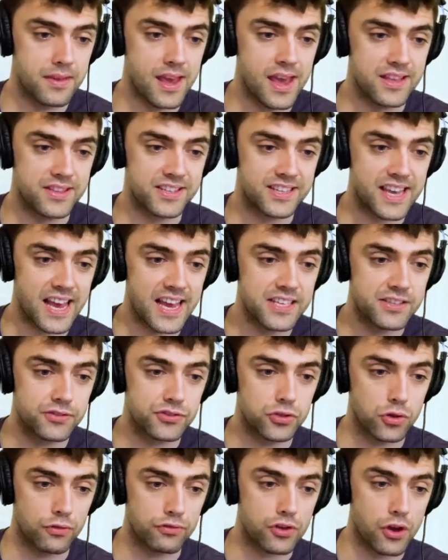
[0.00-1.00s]
It's a case of
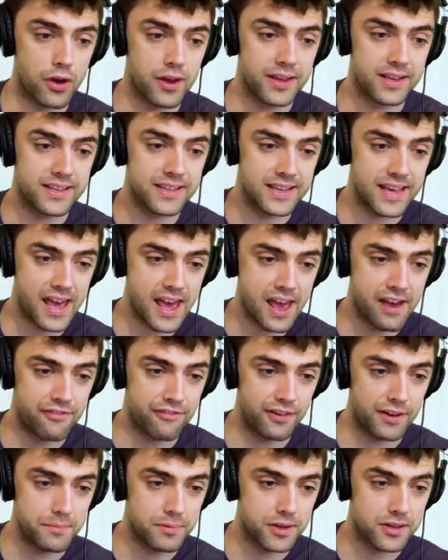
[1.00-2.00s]
sort of going
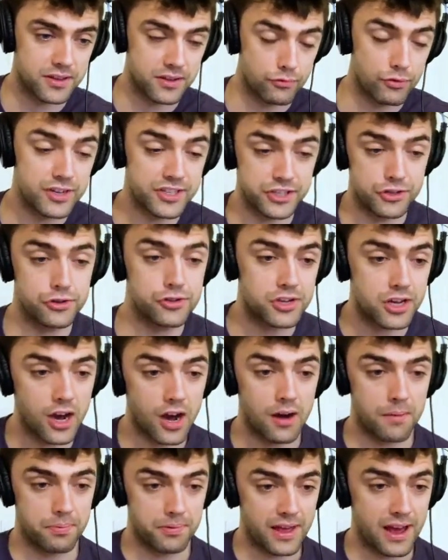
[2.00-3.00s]
carefully, because the reason you
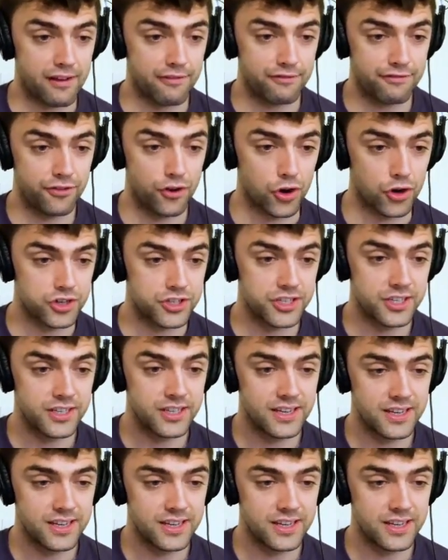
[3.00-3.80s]
cup that foot,